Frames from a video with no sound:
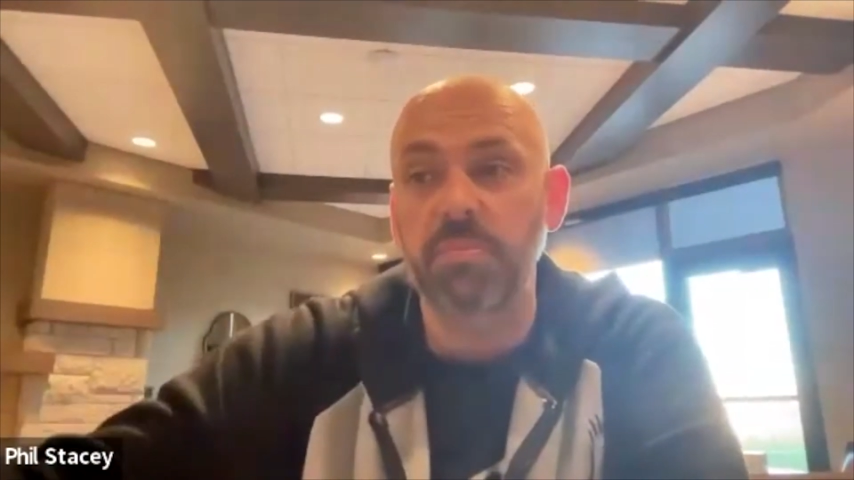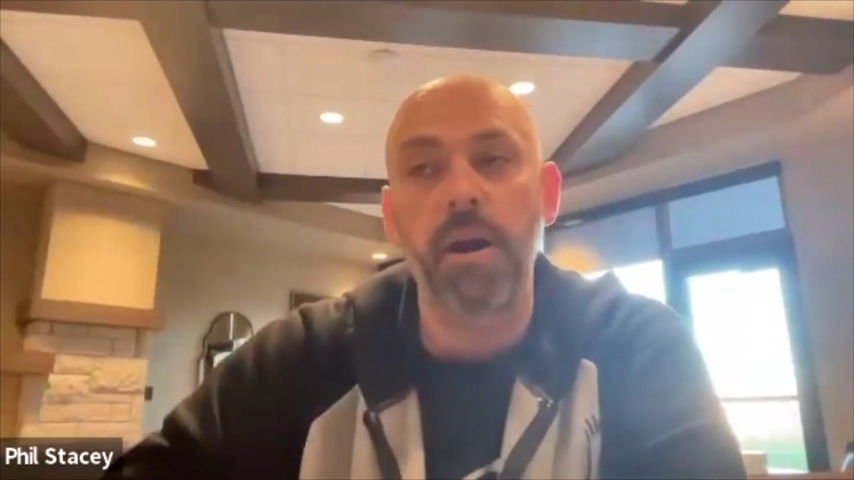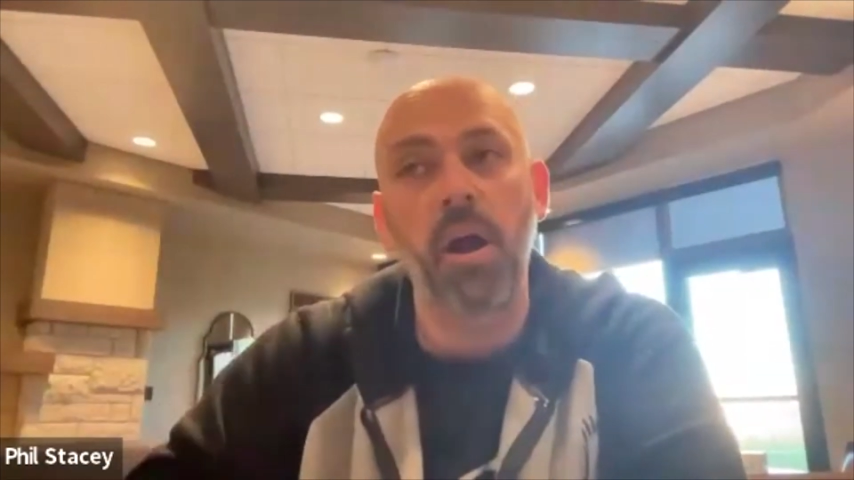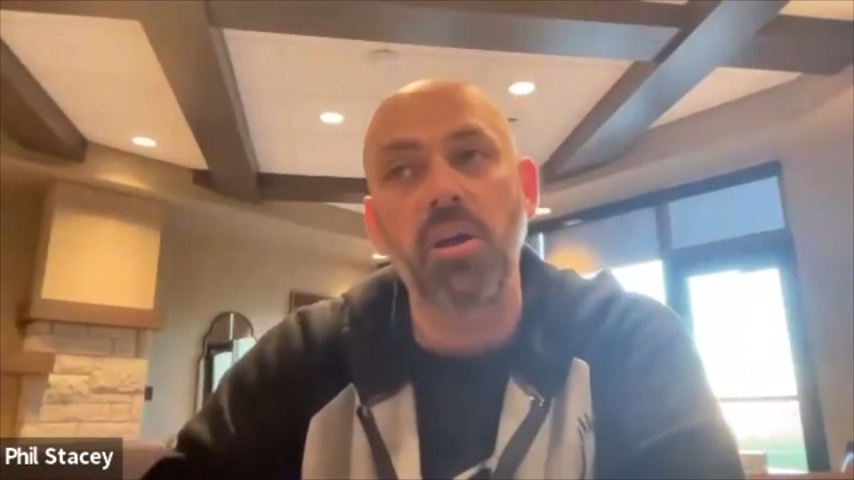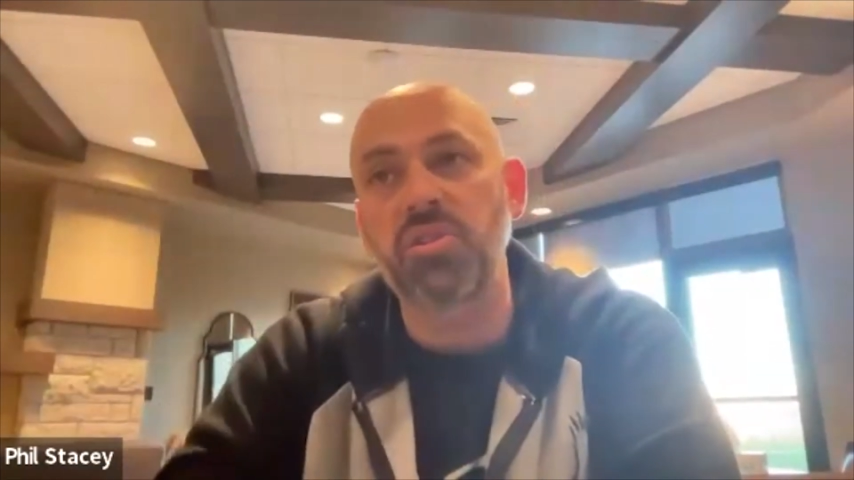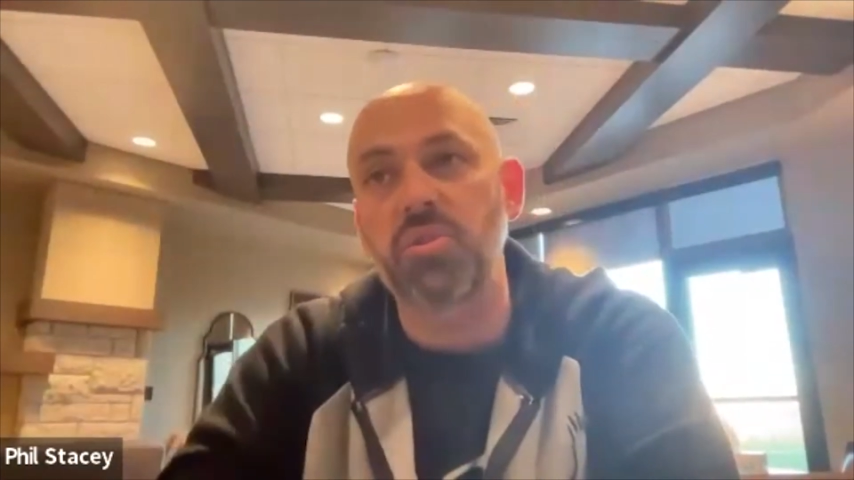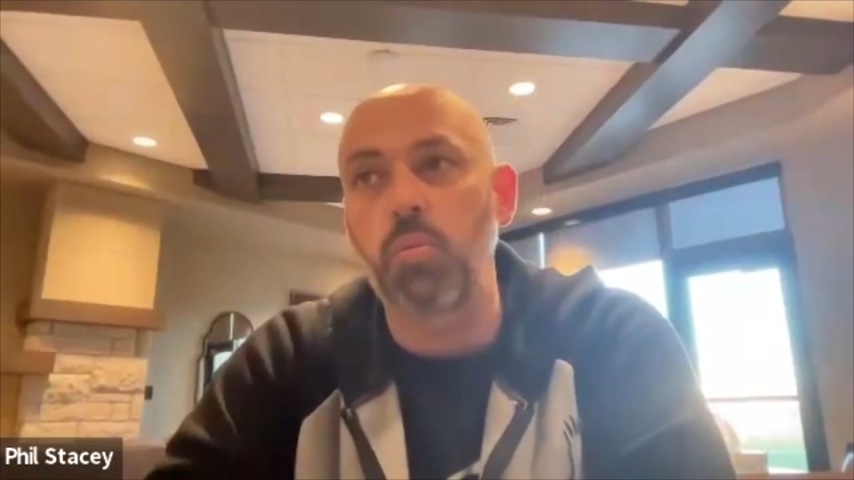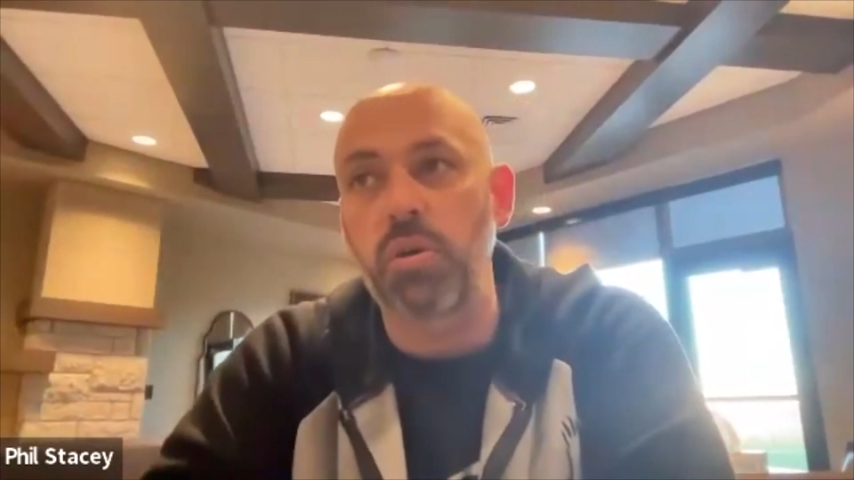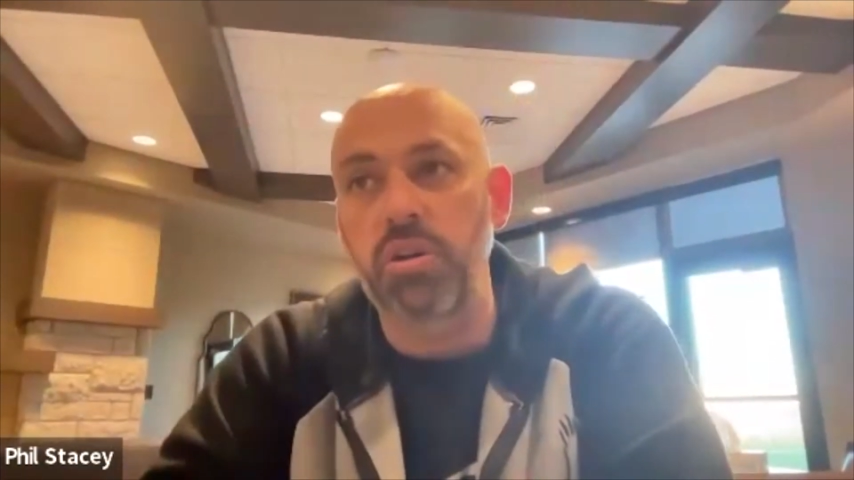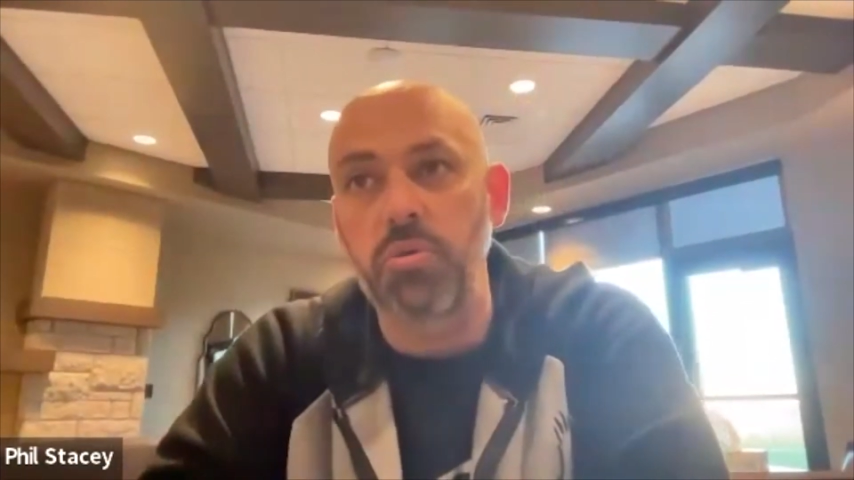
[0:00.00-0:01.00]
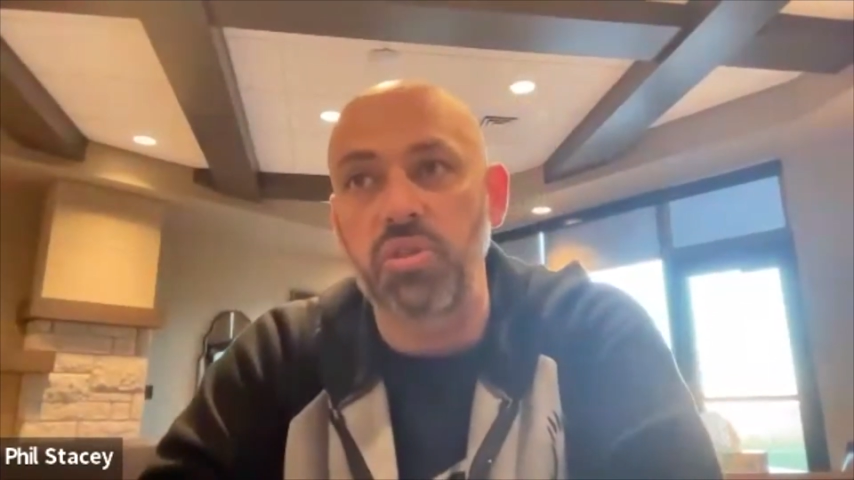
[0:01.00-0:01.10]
but I also didn't want to do